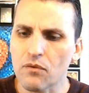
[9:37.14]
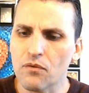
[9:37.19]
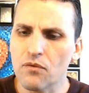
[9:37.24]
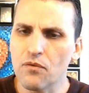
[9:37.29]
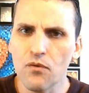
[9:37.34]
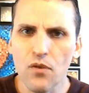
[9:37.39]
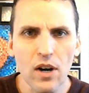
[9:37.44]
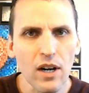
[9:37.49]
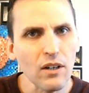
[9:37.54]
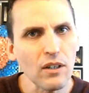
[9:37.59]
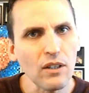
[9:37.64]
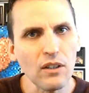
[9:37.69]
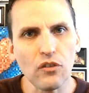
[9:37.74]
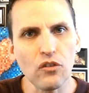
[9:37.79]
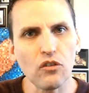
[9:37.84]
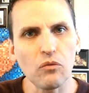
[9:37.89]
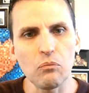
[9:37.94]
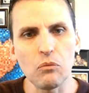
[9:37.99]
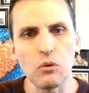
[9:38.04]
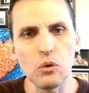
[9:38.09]
very
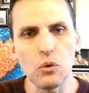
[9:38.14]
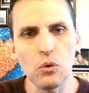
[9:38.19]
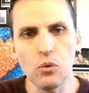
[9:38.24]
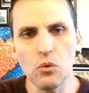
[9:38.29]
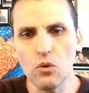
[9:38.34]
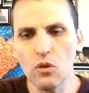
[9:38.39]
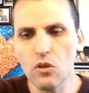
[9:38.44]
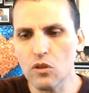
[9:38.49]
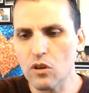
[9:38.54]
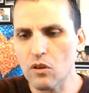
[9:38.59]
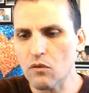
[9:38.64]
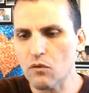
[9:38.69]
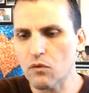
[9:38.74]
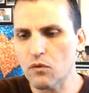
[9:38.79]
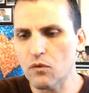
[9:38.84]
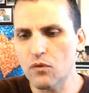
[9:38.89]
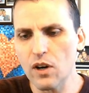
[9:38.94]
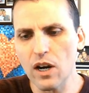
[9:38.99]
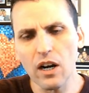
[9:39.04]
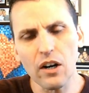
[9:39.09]
smooth,
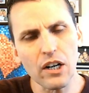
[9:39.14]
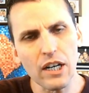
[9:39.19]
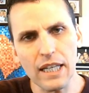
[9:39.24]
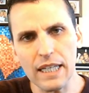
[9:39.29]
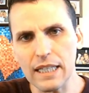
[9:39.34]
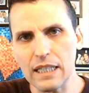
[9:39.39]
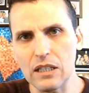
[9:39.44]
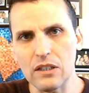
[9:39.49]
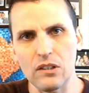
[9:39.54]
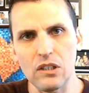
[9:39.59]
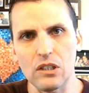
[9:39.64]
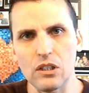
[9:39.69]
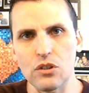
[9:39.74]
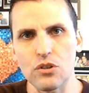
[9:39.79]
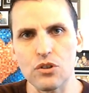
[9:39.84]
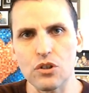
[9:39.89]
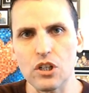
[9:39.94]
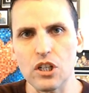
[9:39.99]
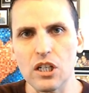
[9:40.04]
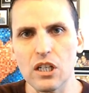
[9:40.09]
very easy to
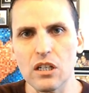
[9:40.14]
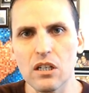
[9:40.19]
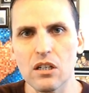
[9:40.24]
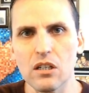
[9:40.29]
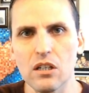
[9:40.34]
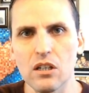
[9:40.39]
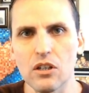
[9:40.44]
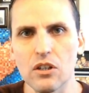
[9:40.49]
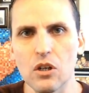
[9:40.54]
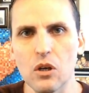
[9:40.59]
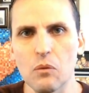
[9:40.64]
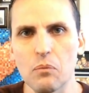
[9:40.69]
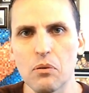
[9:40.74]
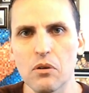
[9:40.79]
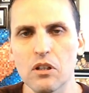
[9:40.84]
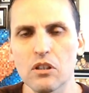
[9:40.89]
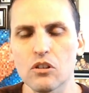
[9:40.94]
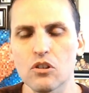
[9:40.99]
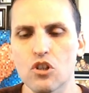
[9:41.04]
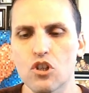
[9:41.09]
drink. You know,
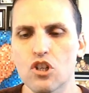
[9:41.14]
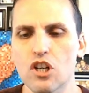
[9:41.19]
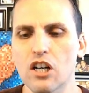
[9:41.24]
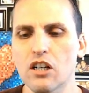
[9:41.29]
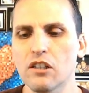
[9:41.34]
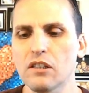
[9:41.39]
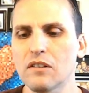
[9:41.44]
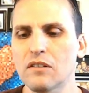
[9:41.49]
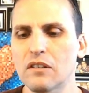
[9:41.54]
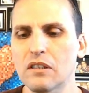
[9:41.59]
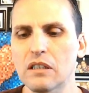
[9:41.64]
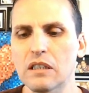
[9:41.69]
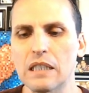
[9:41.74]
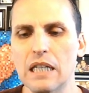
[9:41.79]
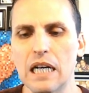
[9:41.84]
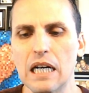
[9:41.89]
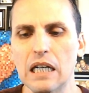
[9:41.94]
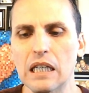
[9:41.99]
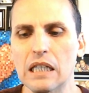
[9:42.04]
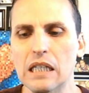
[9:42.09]
putting those sherries in
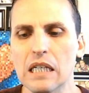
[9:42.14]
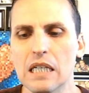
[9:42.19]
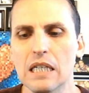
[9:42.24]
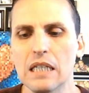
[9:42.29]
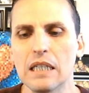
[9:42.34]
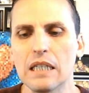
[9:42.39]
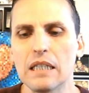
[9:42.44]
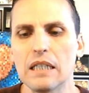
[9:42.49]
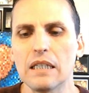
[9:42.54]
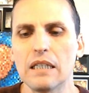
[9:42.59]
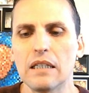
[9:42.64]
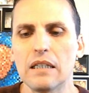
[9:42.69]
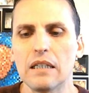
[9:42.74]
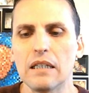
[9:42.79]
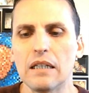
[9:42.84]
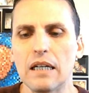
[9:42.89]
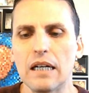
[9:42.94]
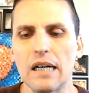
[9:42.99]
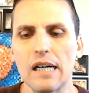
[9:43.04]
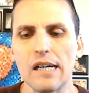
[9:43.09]
there,
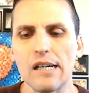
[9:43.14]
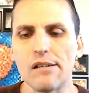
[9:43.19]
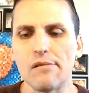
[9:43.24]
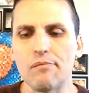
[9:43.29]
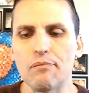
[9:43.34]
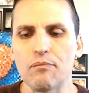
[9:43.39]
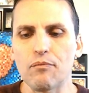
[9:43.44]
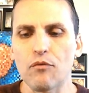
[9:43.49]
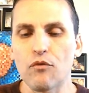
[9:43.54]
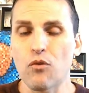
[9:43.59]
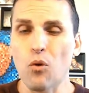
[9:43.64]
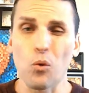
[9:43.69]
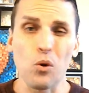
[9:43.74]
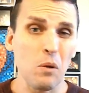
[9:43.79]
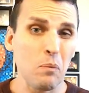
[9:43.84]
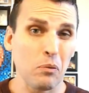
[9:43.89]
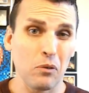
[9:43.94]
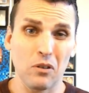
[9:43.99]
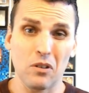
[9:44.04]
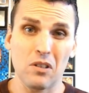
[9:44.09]

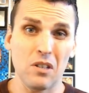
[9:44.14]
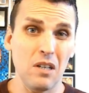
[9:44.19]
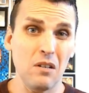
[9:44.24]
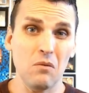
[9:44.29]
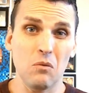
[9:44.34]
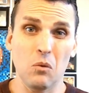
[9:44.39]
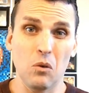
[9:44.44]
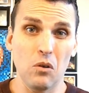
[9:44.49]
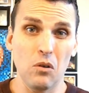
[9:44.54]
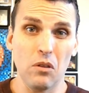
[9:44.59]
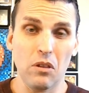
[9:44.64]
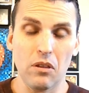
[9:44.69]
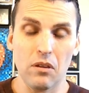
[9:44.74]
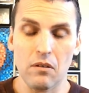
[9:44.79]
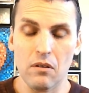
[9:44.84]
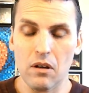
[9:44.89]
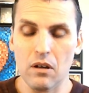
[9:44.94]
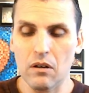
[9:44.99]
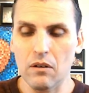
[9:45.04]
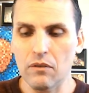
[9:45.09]
40% worth
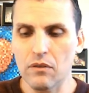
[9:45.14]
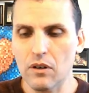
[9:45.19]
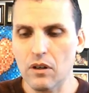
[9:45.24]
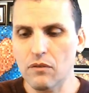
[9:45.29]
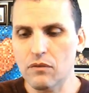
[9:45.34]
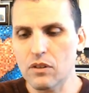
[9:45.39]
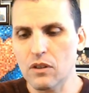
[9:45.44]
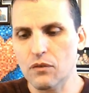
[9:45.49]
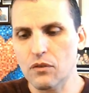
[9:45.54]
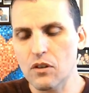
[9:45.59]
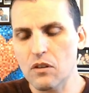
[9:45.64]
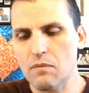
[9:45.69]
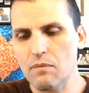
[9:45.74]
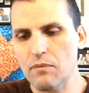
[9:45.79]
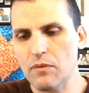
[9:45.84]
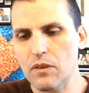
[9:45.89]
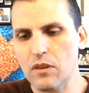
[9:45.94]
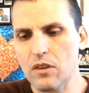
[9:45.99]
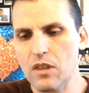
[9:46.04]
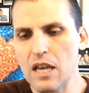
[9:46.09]
of different
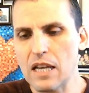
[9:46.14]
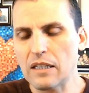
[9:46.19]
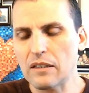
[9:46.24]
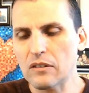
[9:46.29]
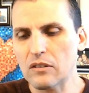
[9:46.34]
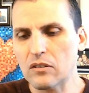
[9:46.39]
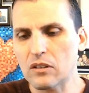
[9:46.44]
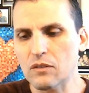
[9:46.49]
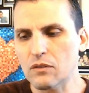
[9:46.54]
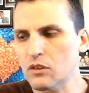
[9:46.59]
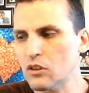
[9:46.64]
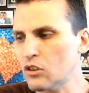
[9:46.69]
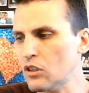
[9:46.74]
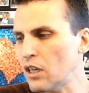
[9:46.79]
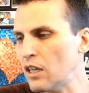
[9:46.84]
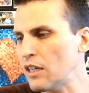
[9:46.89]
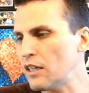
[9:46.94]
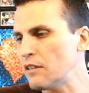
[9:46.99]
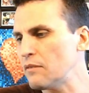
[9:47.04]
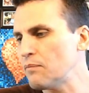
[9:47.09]
things, different
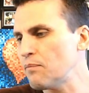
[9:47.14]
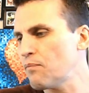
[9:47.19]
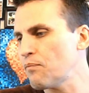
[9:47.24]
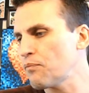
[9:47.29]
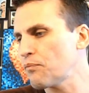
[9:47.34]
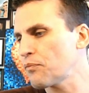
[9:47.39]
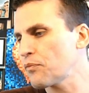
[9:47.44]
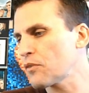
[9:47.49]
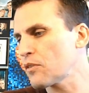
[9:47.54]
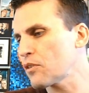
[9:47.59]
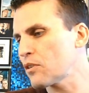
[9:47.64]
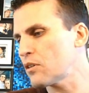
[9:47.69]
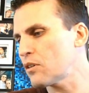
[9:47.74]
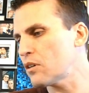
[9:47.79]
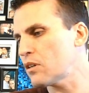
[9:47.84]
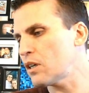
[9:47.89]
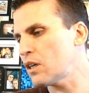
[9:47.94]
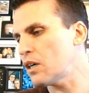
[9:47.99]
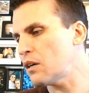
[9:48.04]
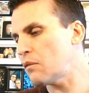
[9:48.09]

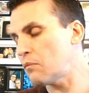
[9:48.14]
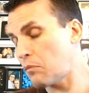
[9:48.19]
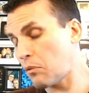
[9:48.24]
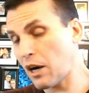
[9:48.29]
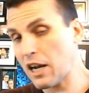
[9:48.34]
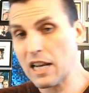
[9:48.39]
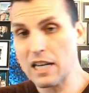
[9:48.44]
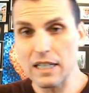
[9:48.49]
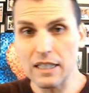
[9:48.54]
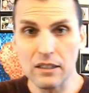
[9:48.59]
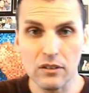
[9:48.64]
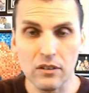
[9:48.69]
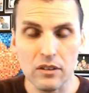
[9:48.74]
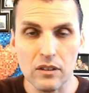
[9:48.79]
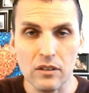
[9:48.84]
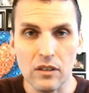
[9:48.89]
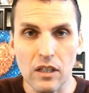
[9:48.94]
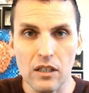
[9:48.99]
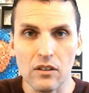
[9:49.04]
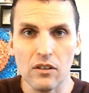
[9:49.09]
brandies
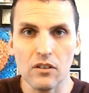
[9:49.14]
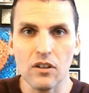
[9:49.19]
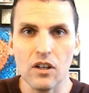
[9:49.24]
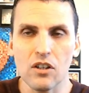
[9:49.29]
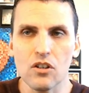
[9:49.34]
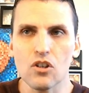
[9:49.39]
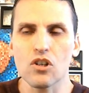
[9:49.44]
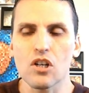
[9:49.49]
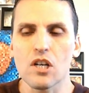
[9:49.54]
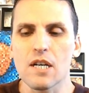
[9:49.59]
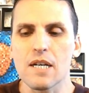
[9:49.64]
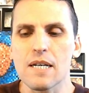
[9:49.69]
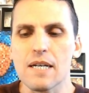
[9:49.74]
and such,